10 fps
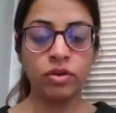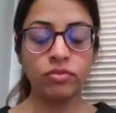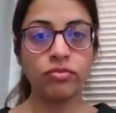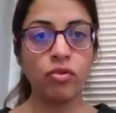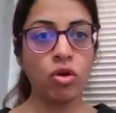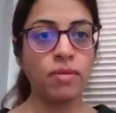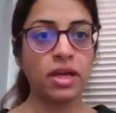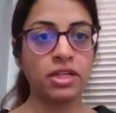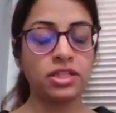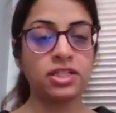one of the four
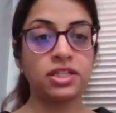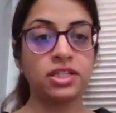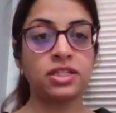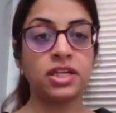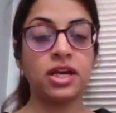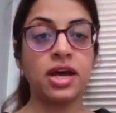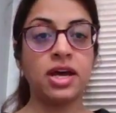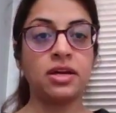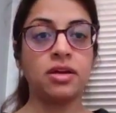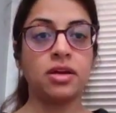managers, as I said,
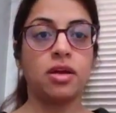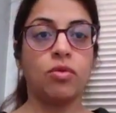and